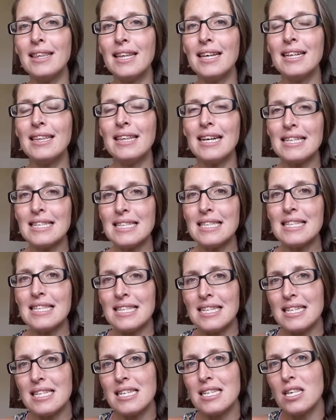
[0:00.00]
It doesn't
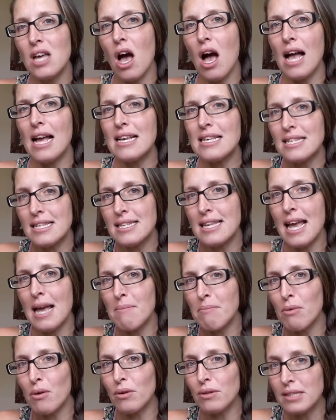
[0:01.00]
sit as high as a
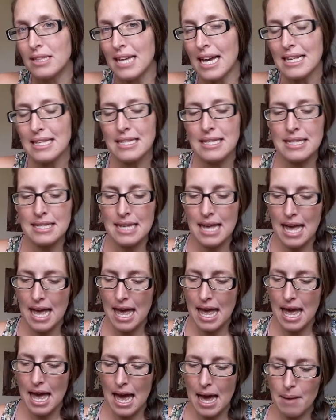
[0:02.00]
tampon does,
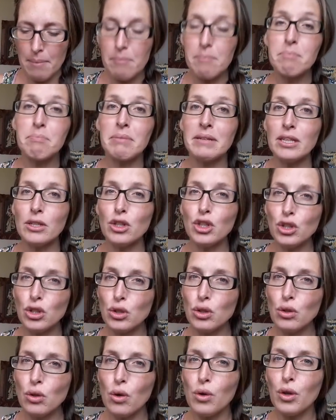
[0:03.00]
but it
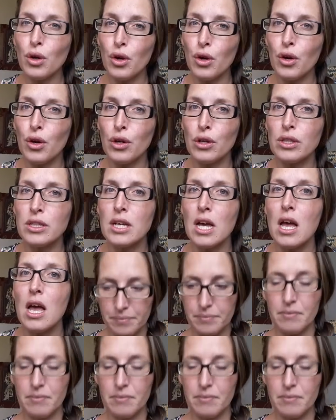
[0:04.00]
should not hurt.